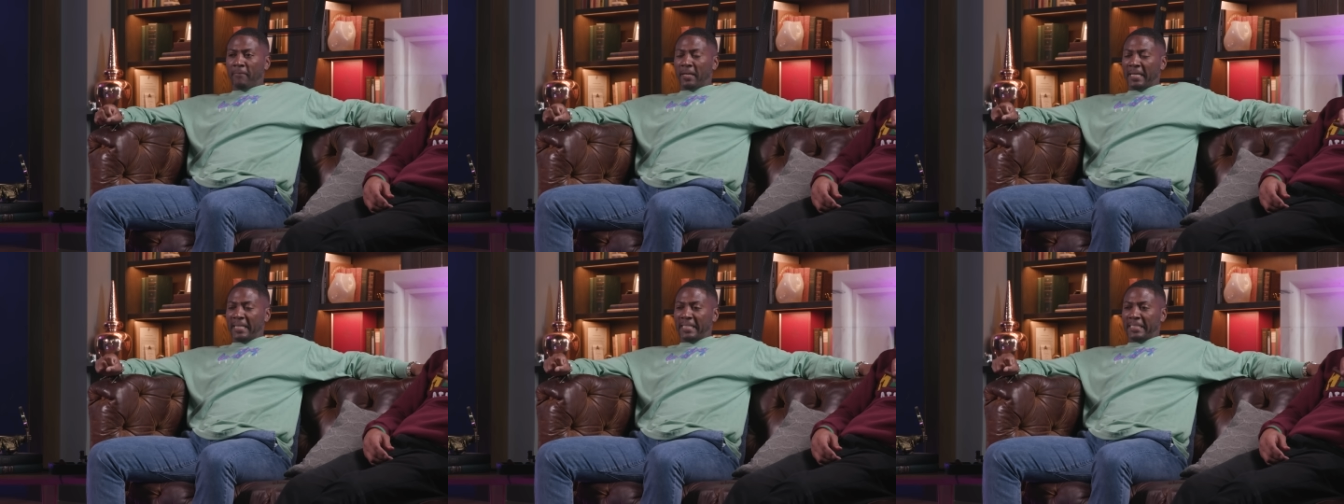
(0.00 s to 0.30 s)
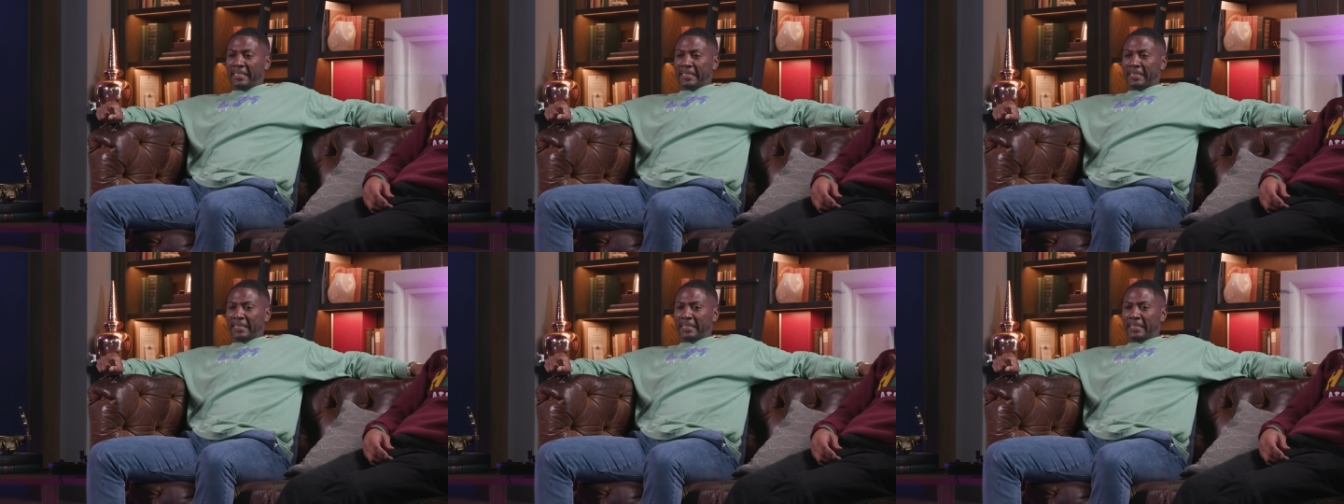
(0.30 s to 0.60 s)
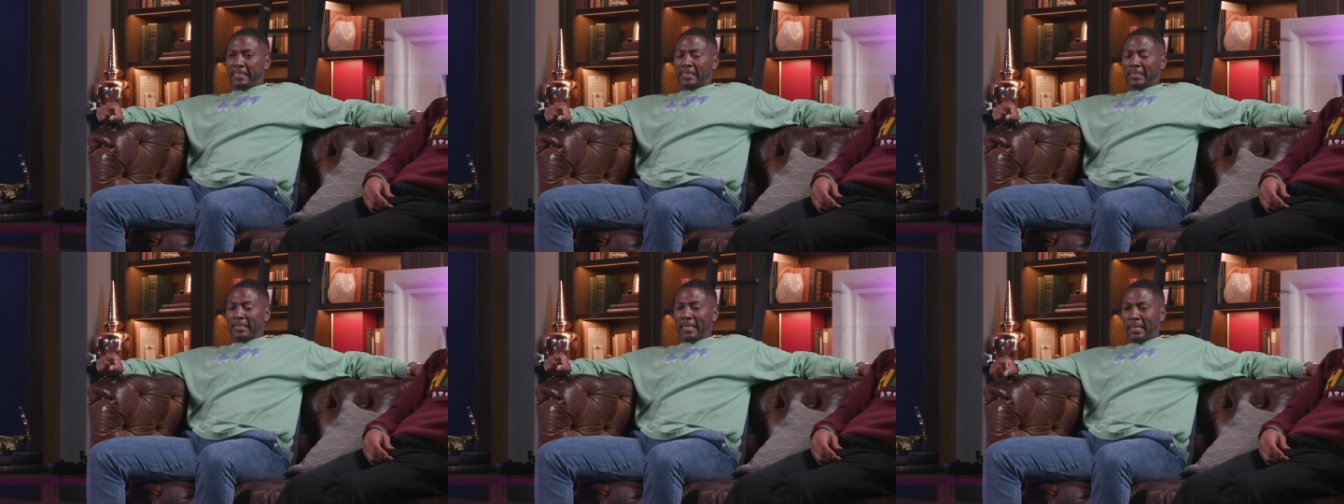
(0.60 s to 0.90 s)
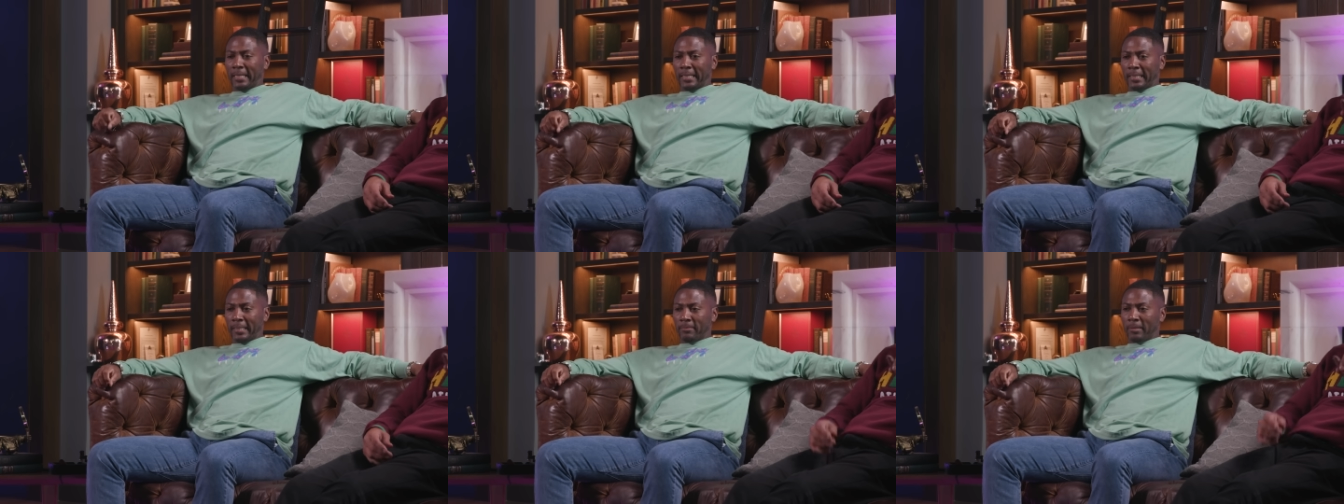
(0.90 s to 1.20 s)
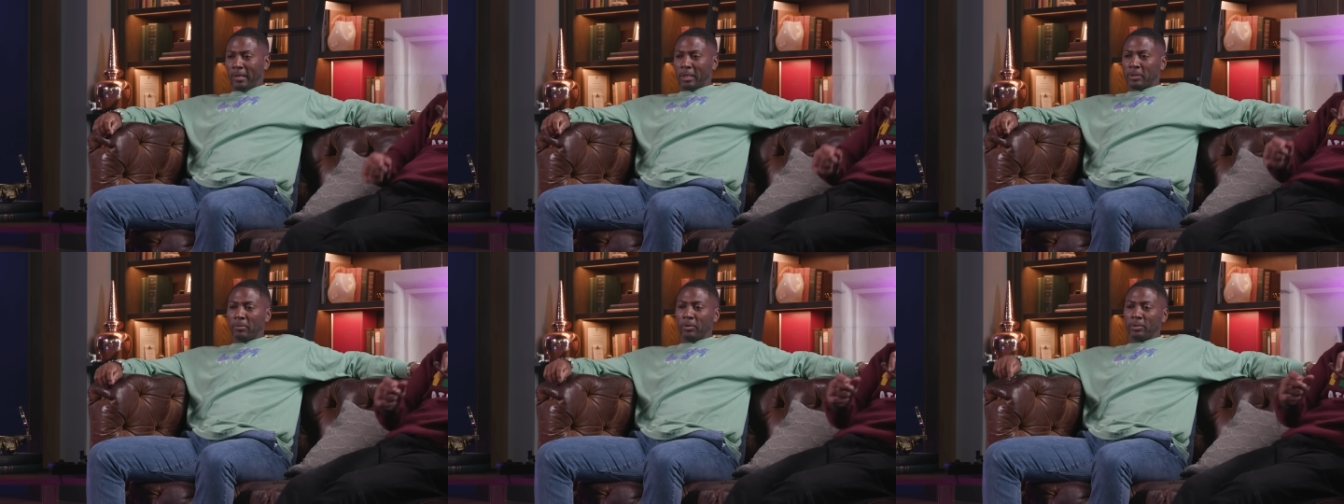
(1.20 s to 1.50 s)
And at the
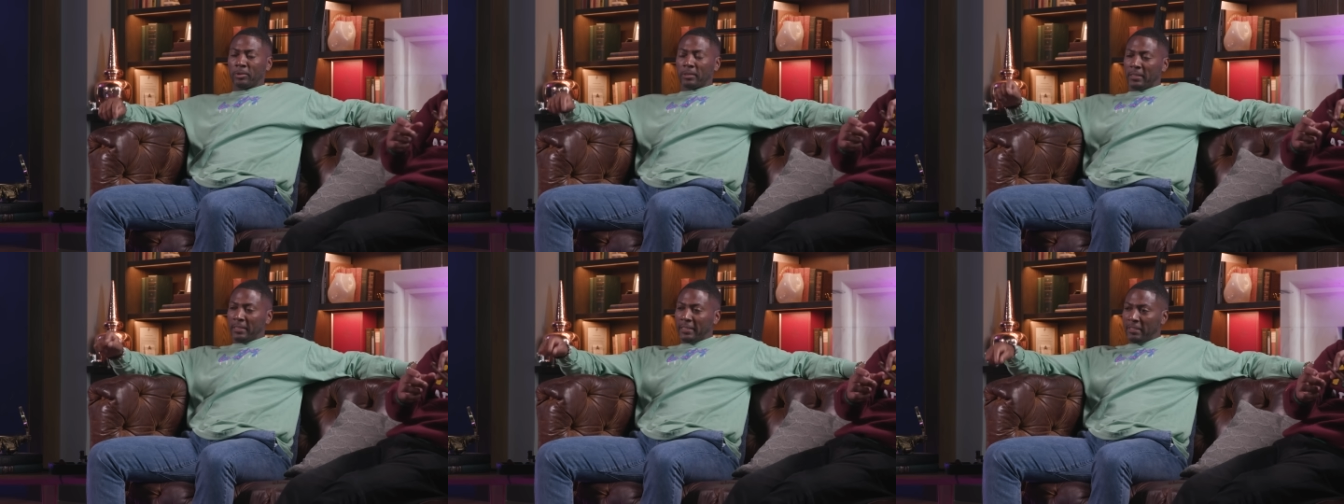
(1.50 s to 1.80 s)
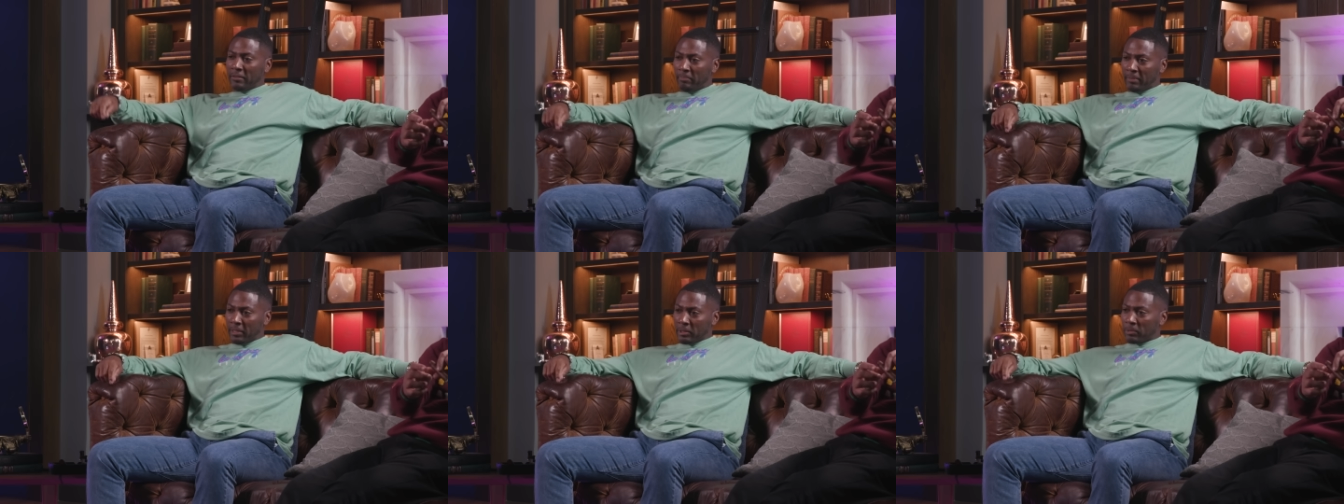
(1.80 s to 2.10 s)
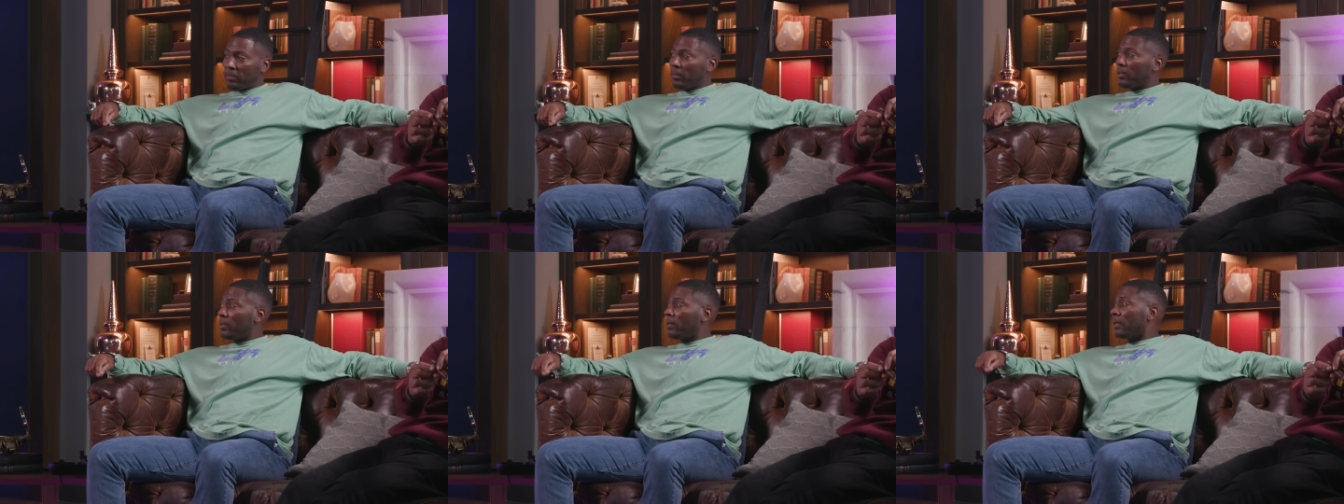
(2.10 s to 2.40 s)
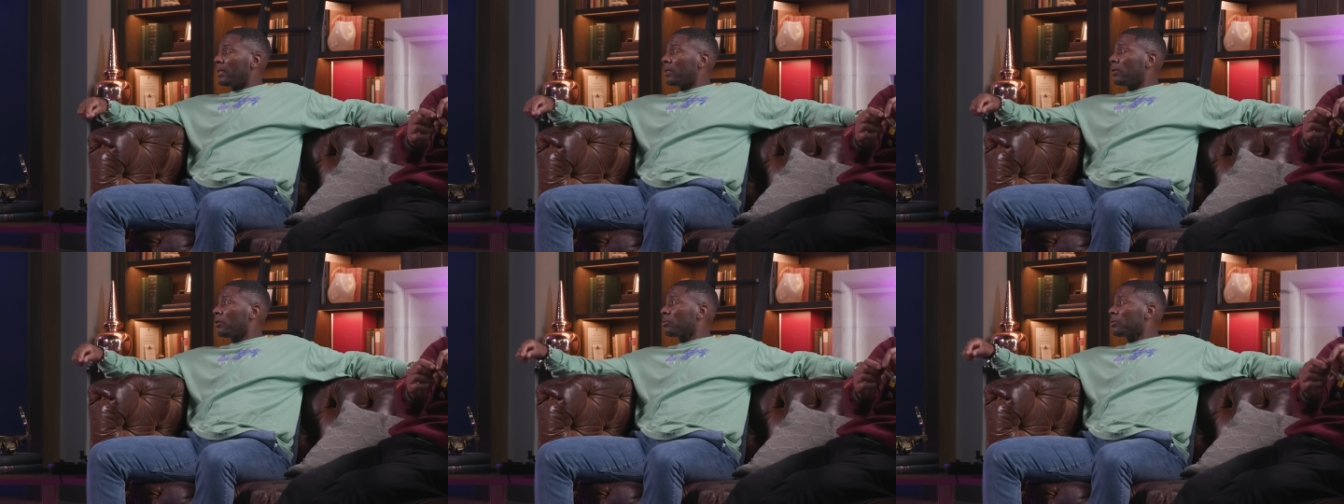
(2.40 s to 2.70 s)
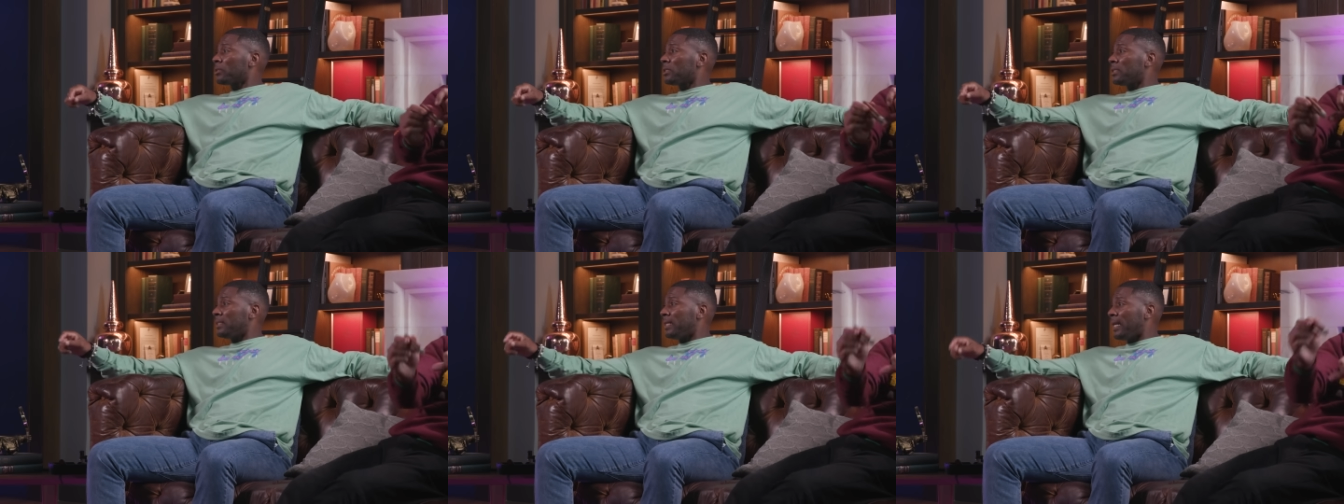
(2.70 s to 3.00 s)
time, I was supposed to leave Pittsburgh and go
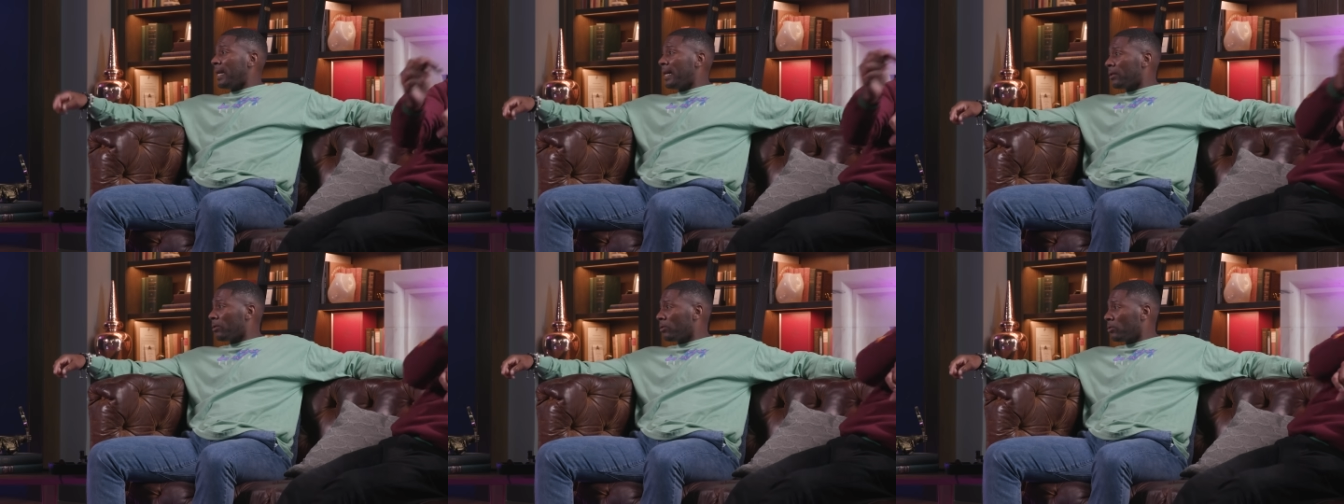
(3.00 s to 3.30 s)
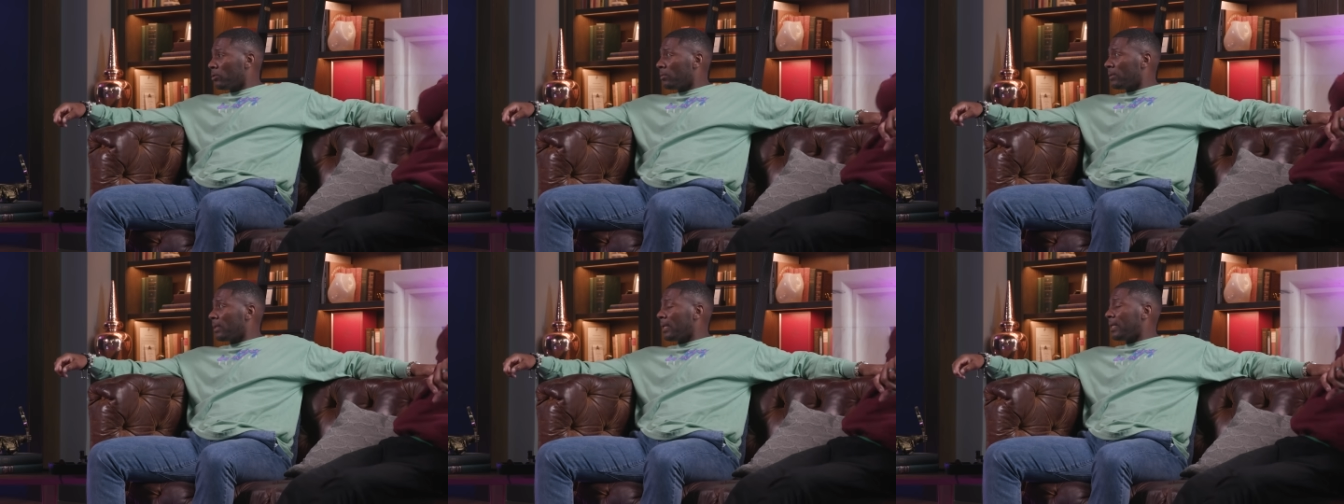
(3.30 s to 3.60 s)
to Seattle